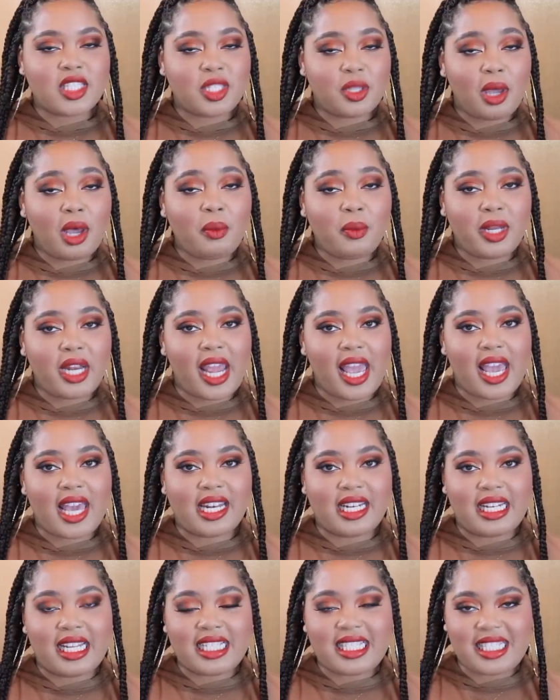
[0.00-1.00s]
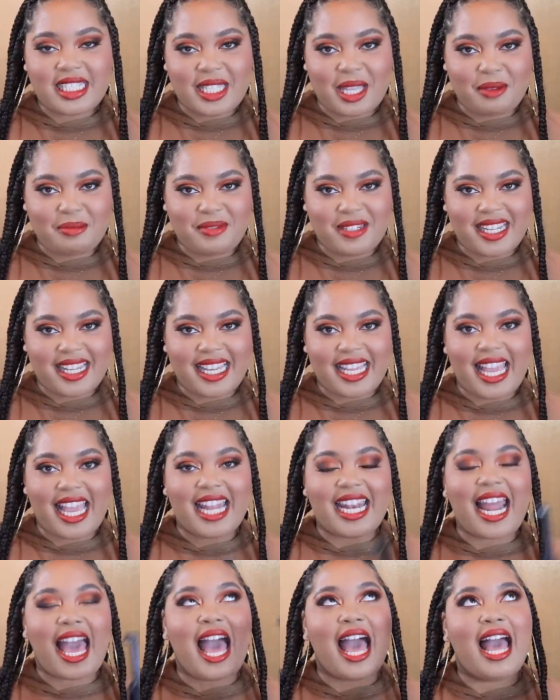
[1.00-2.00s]
So I went ahead and accepted it,
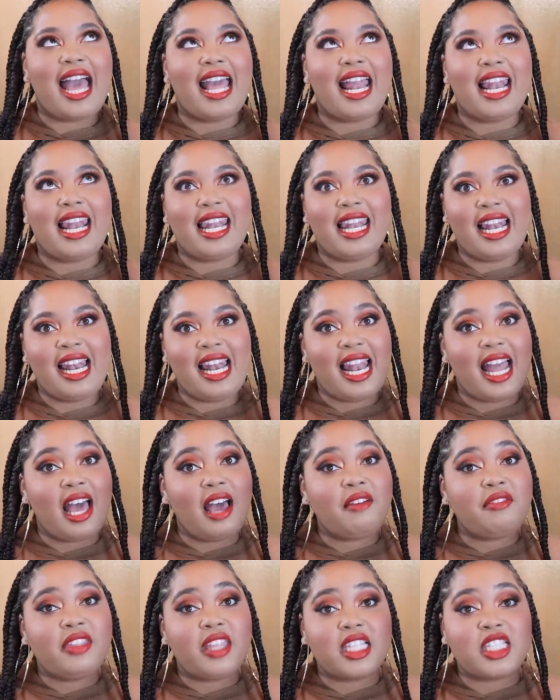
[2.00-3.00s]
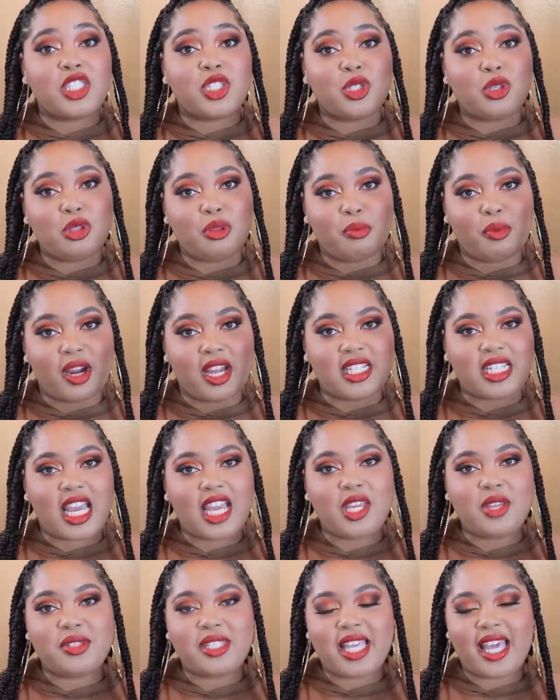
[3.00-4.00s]
and I love this toothbrush.
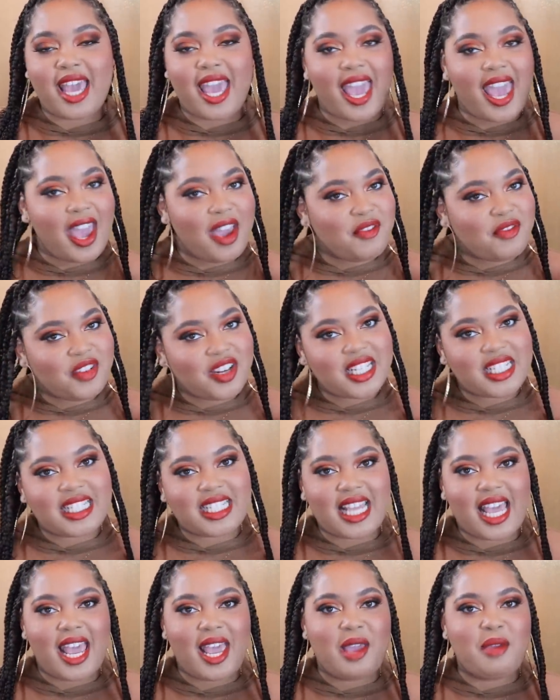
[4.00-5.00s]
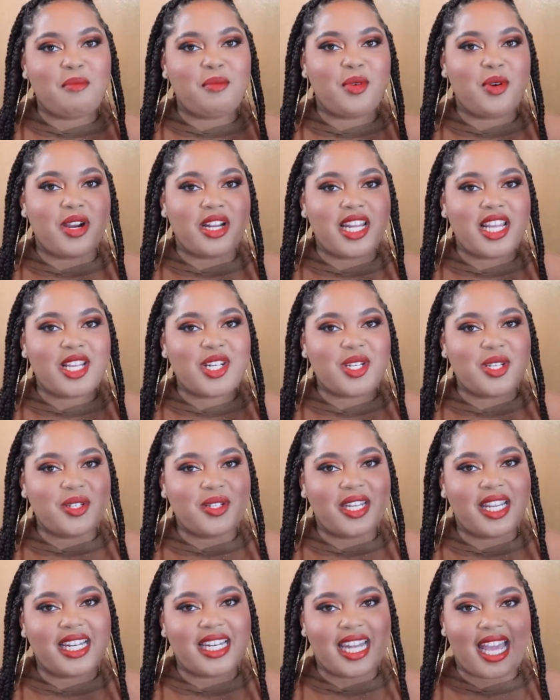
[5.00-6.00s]
I use it every day, morning,
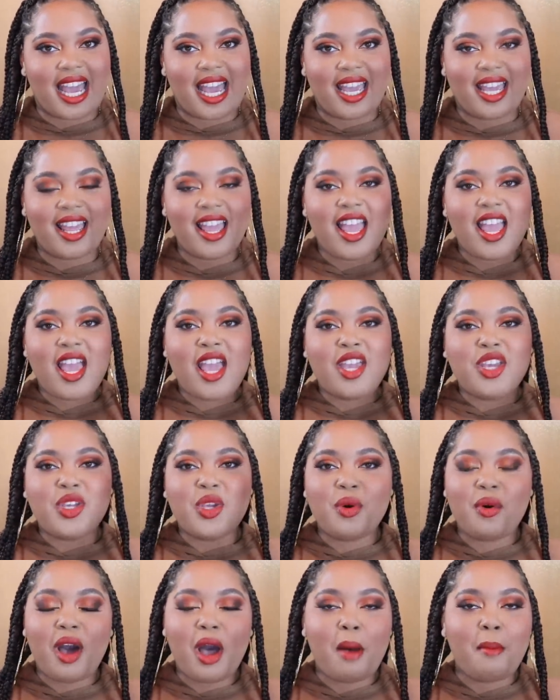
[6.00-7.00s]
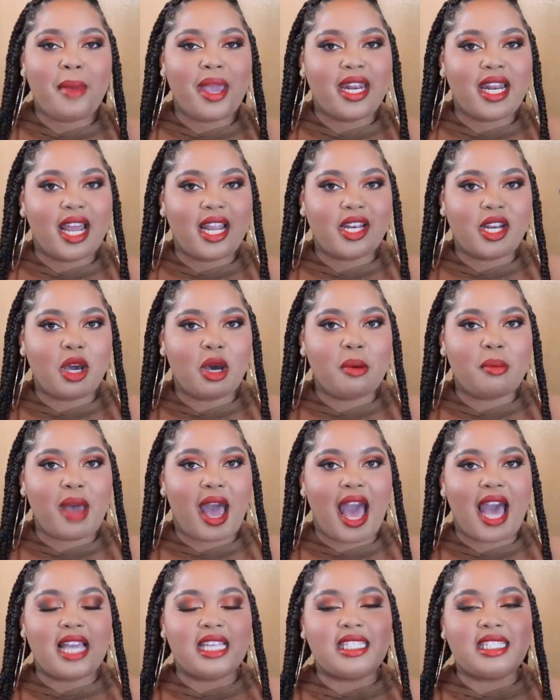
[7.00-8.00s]
noon, and night. You all may not know,
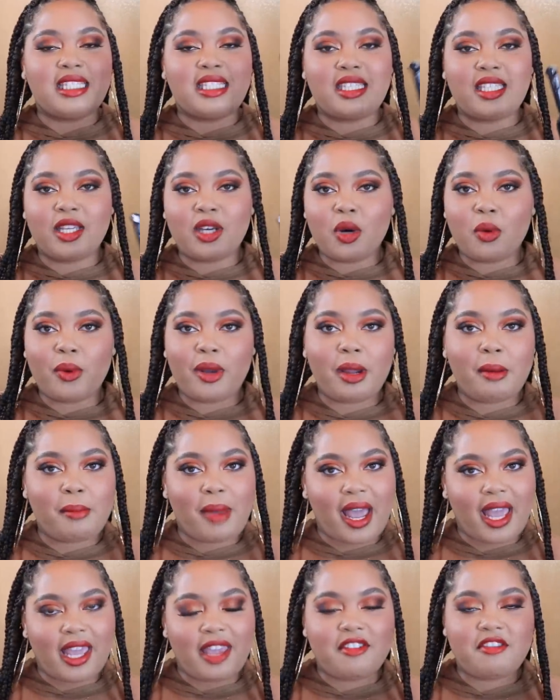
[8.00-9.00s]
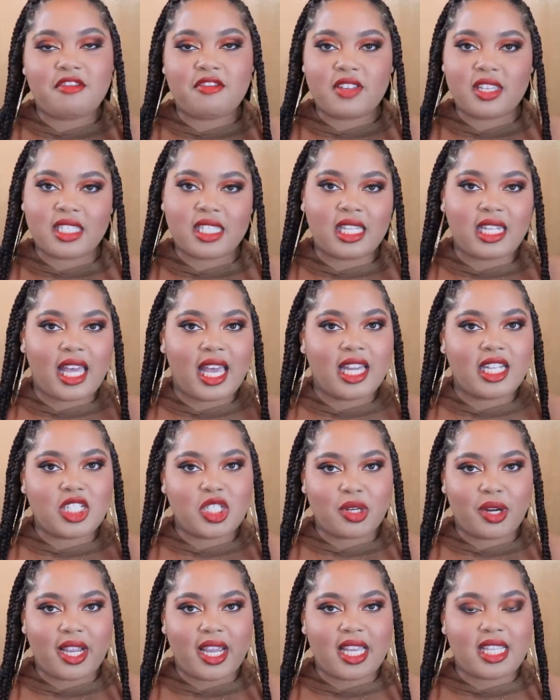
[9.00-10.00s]
but I still wear my Invisalign
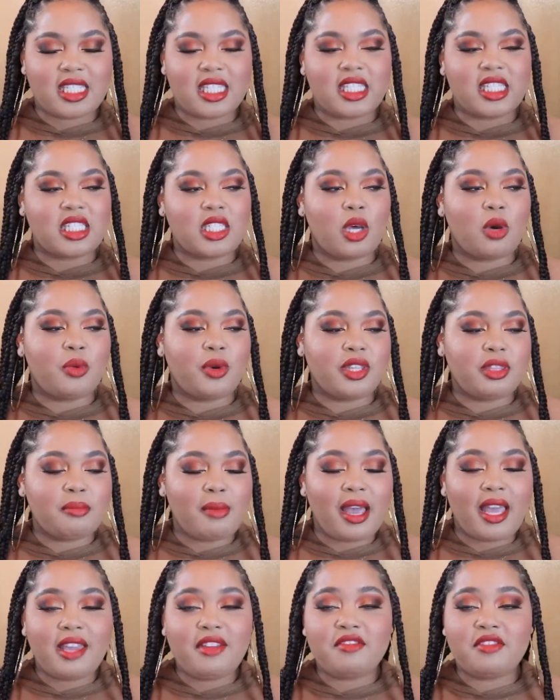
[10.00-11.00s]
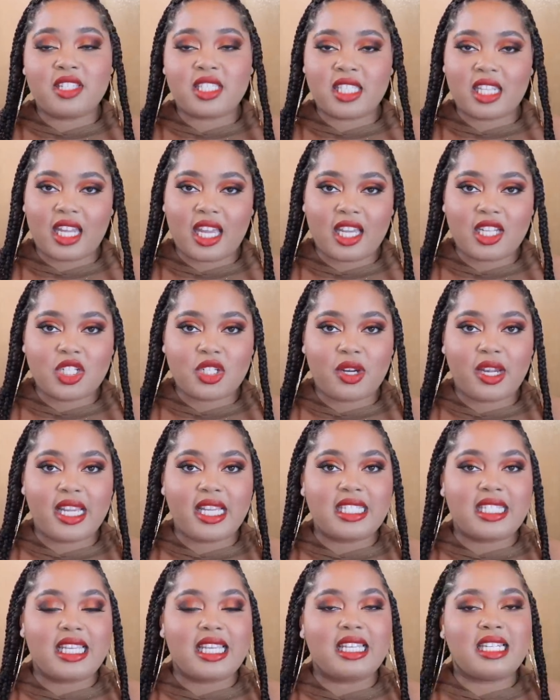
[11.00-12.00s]
trays, and so with my Invisalign
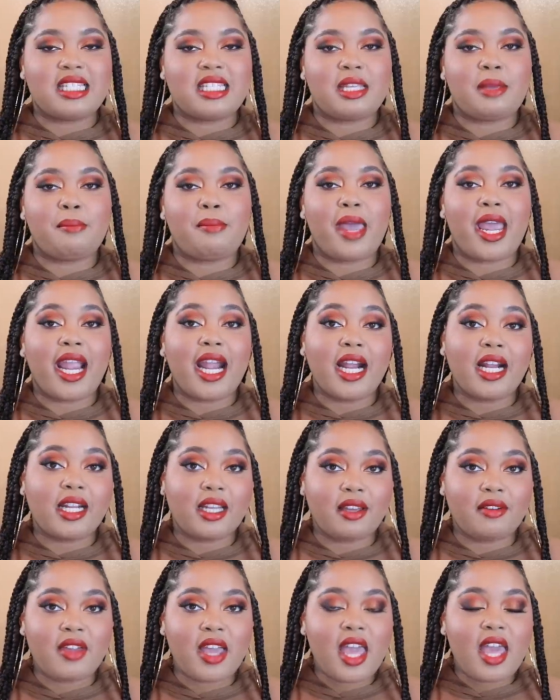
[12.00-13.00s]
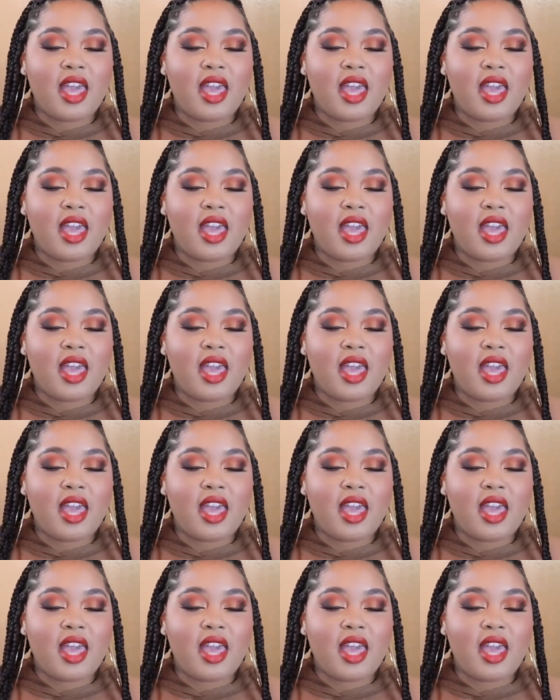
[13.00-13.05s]
trays, it is imperative